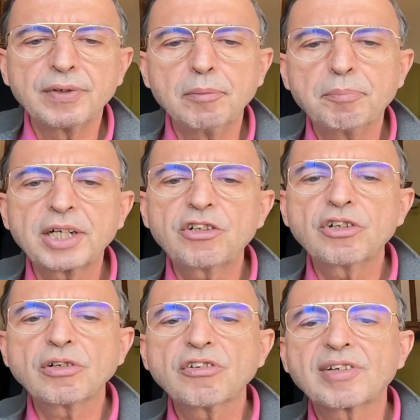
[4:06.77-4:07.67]

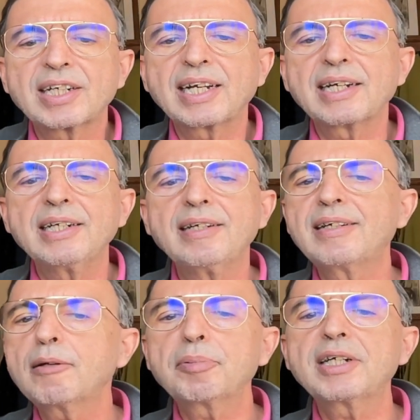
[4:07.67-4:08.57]
impressions that are
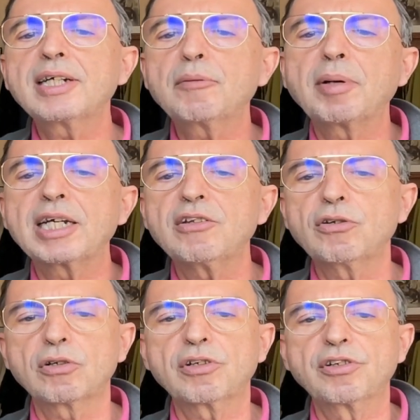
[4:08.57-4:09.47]
interpreted by
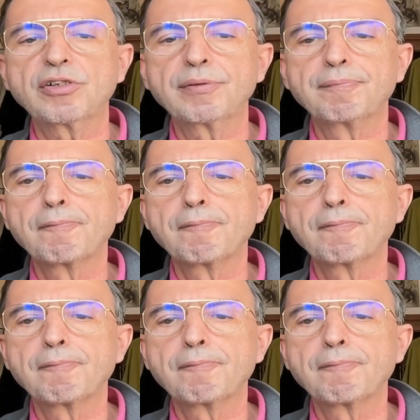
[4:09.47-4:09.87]
thoughts